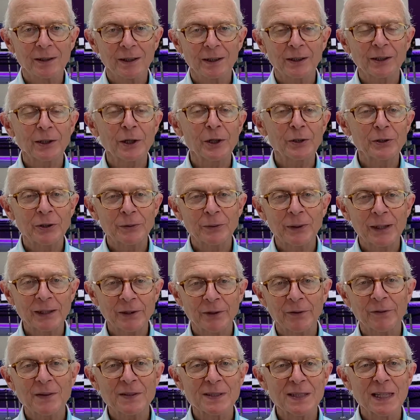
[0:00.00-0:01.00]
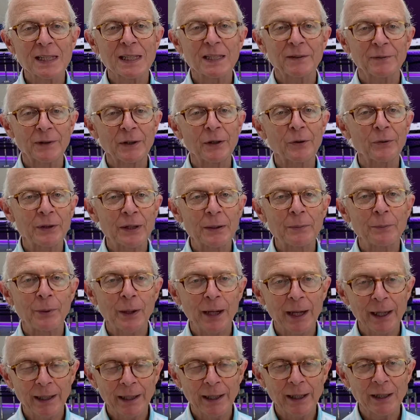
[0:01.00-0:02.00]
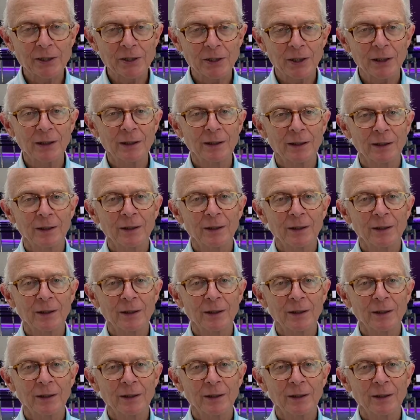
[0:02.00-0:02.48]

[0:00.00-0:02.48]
and Co-Director of the Centre for Healthy Brain Ageing,